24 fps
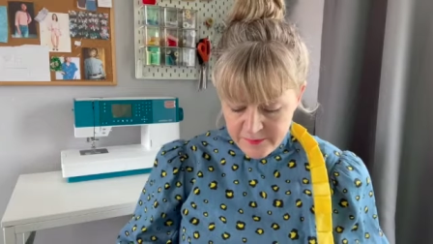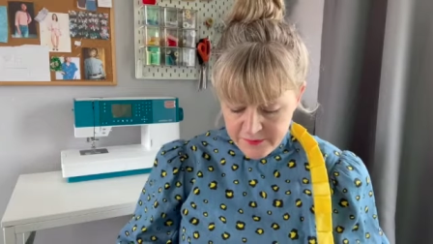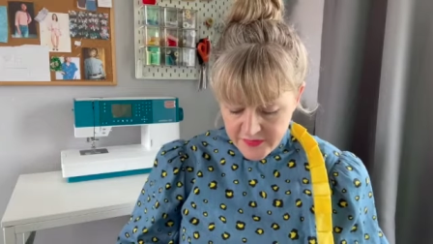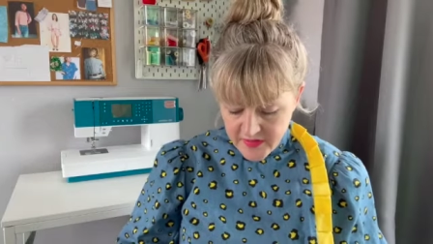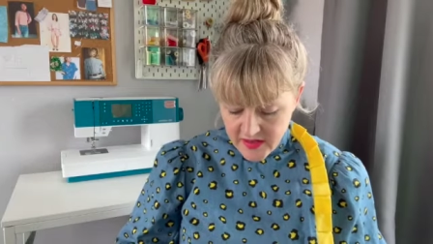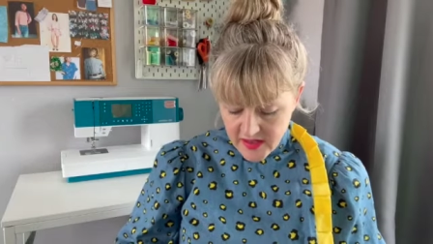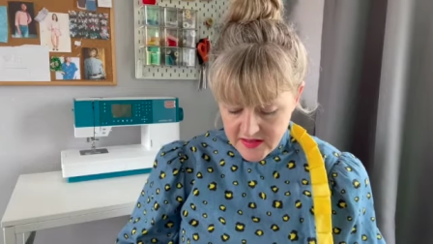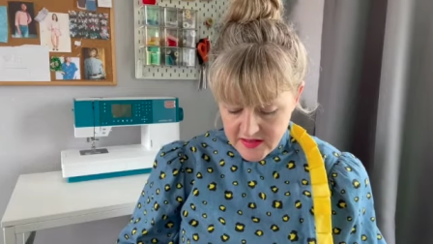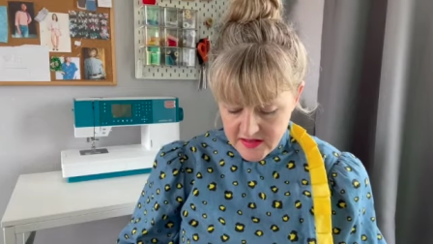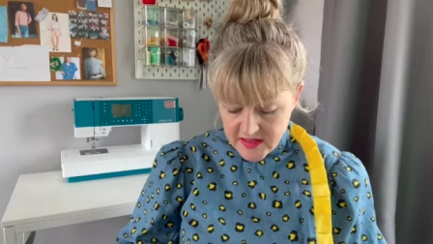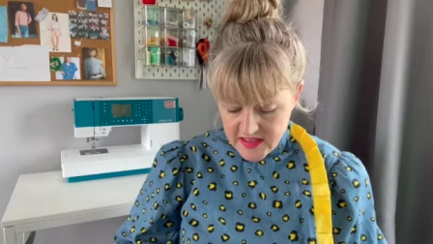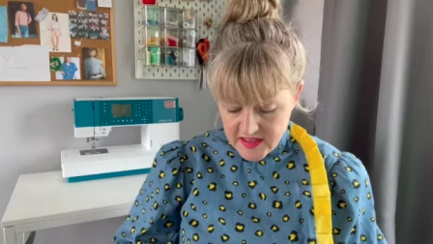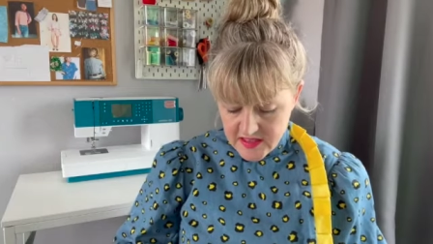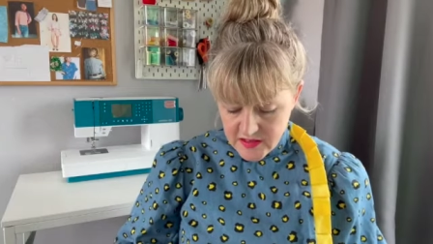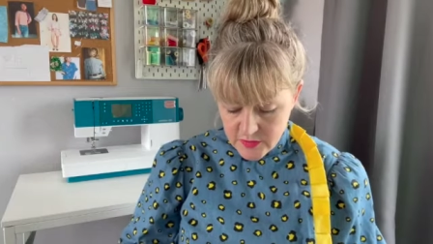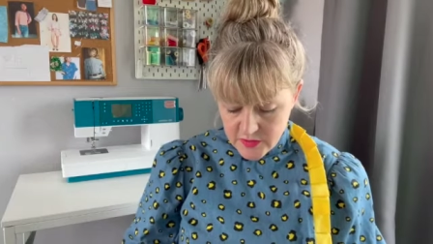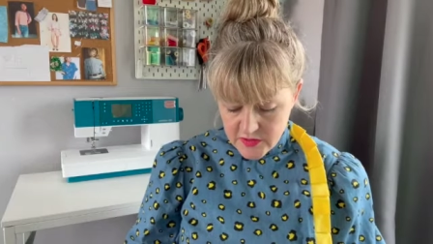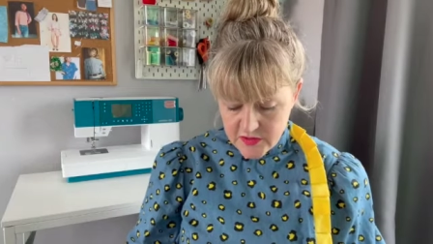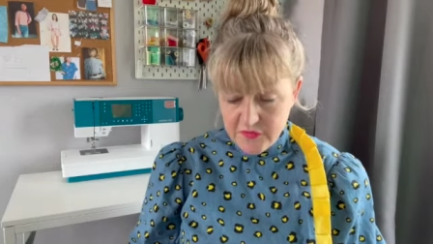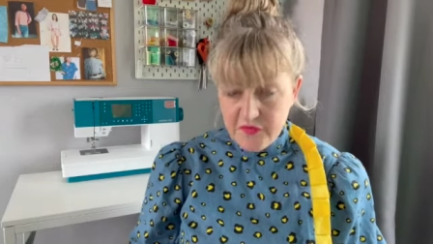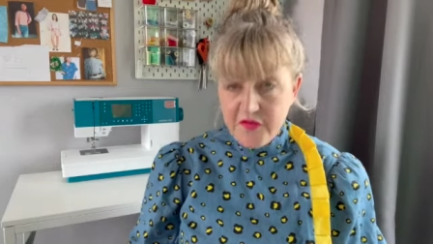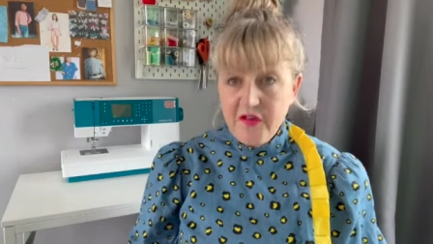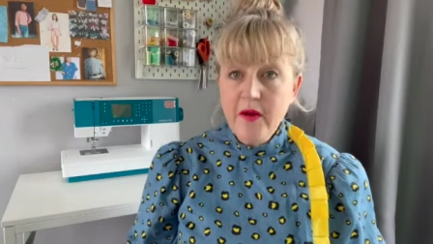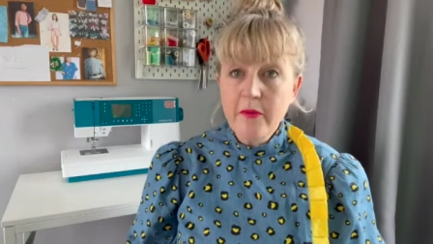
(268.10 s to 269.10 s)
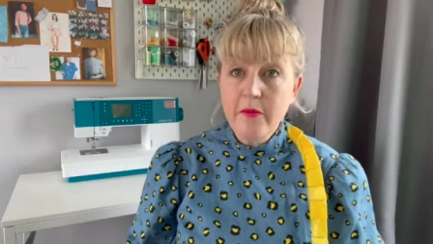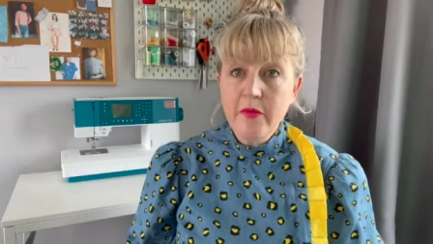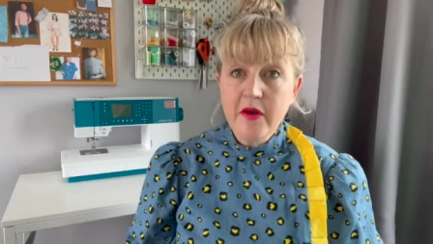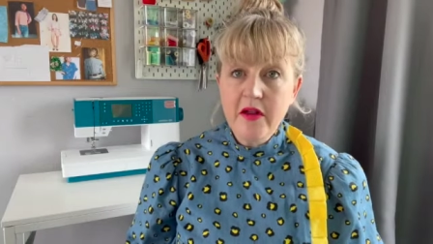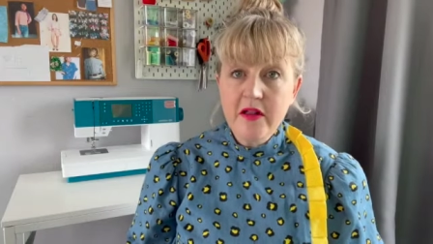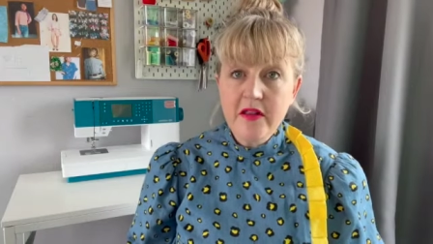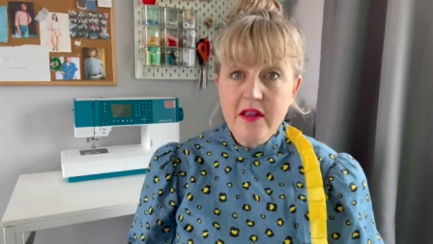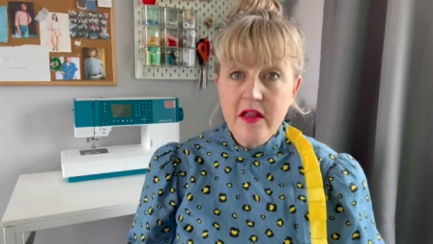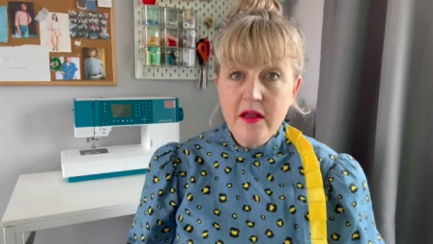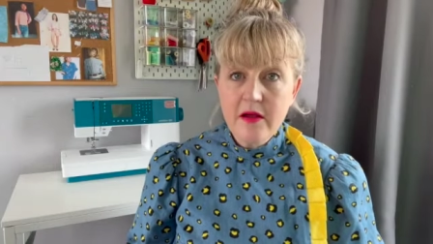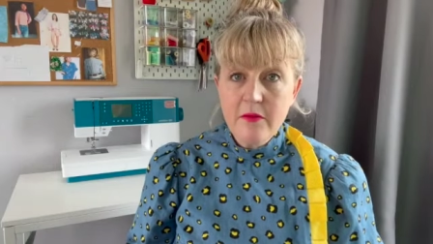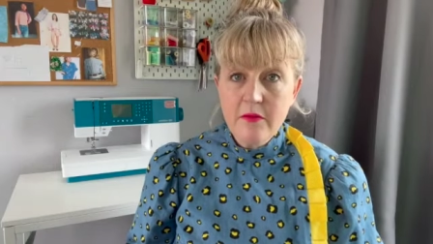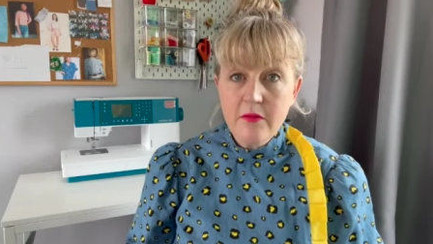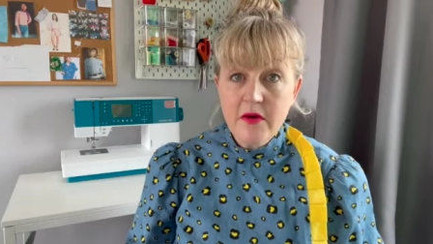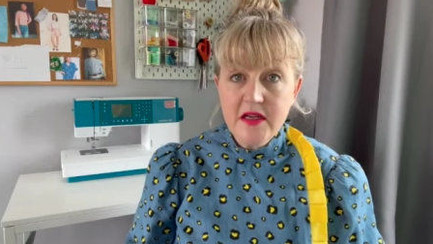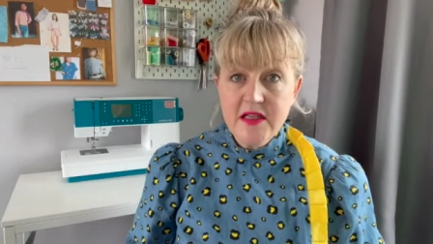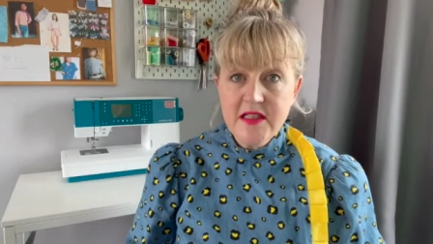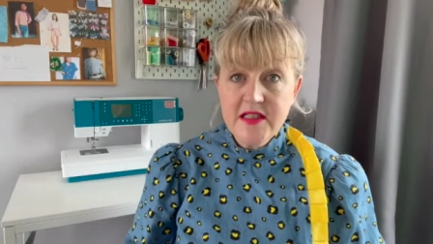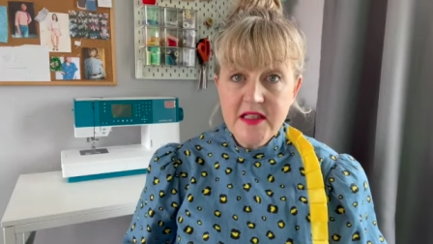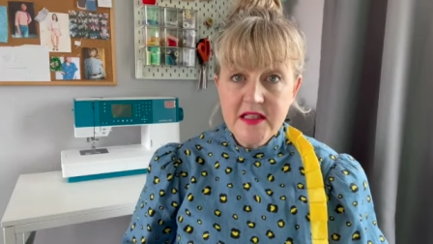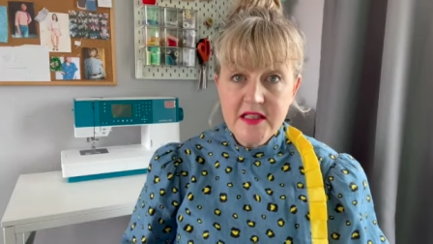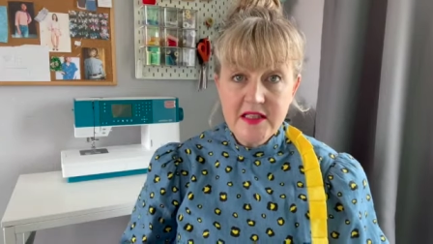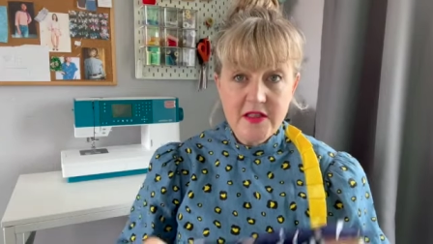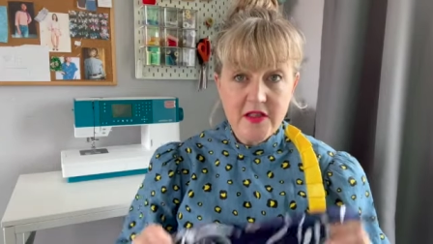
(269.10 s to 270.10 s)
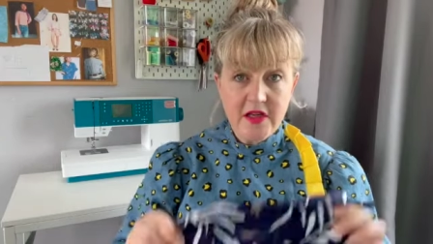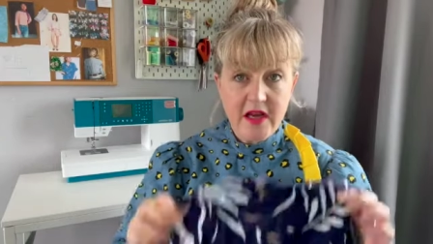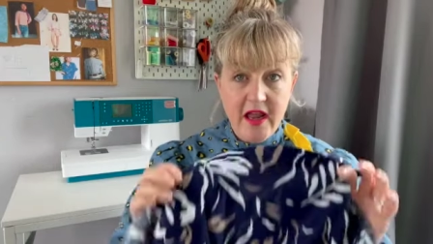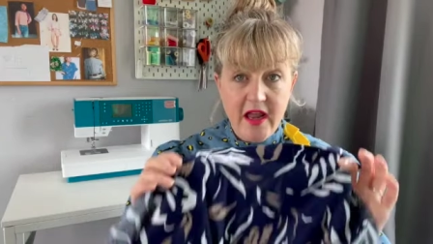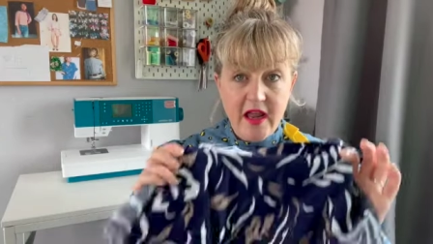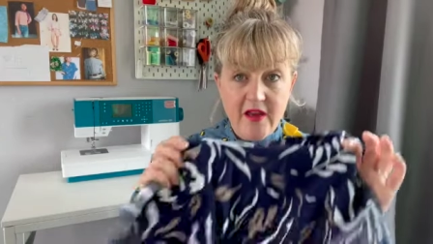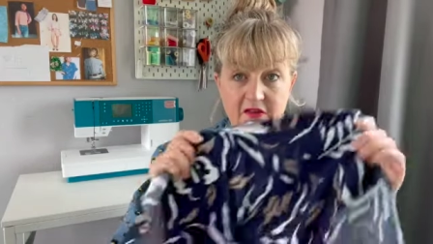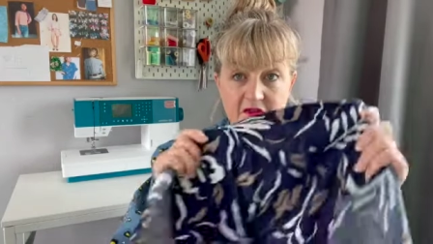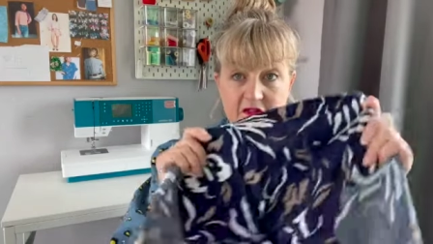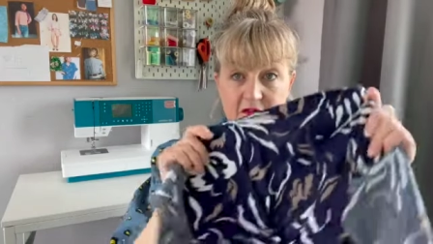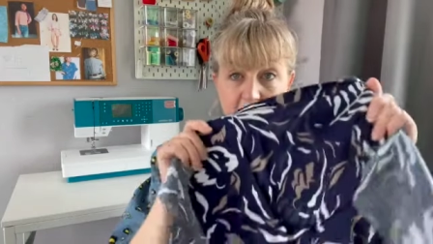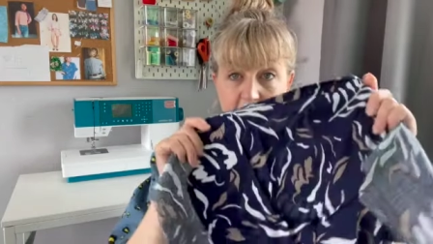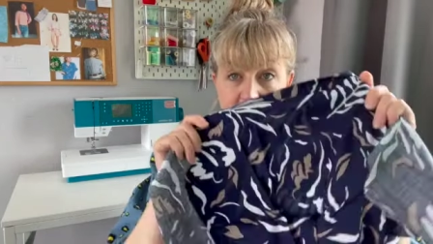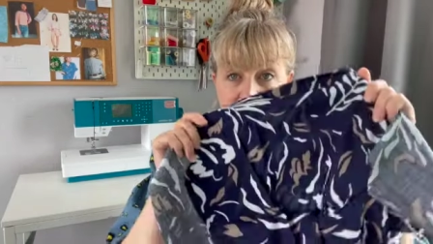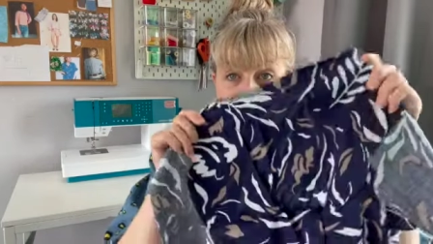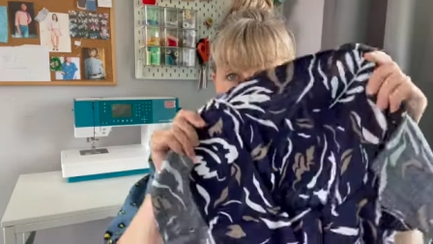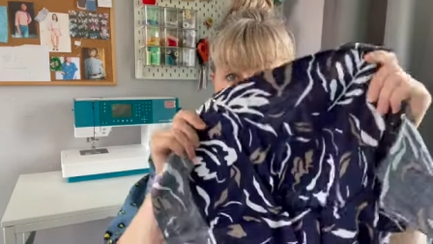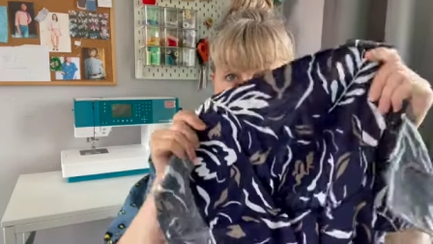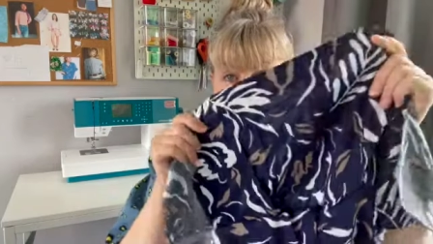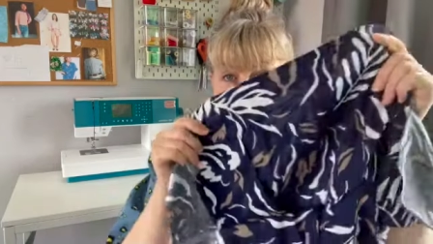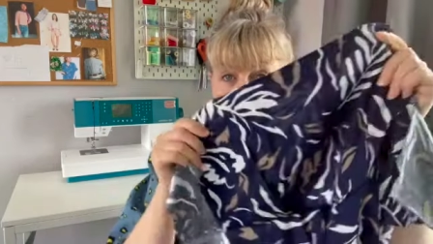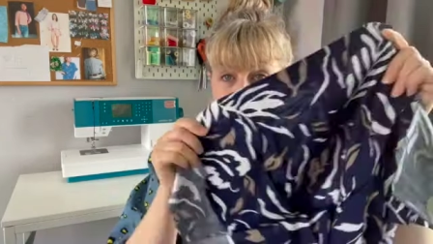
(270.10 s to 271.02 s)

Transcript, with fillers: And this was a fabric that my sister gave to me.